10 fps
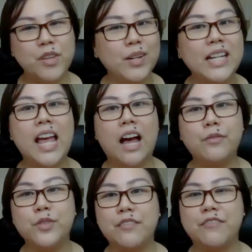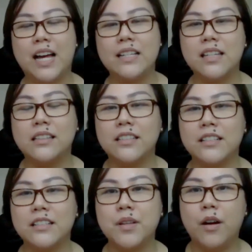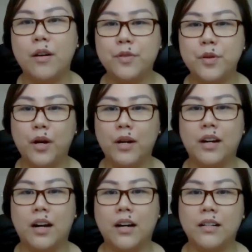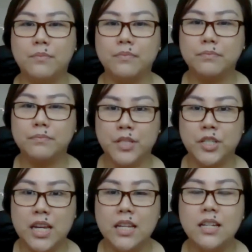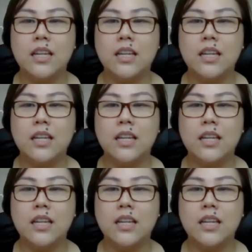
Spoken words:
you really have to invest in terms of your machine.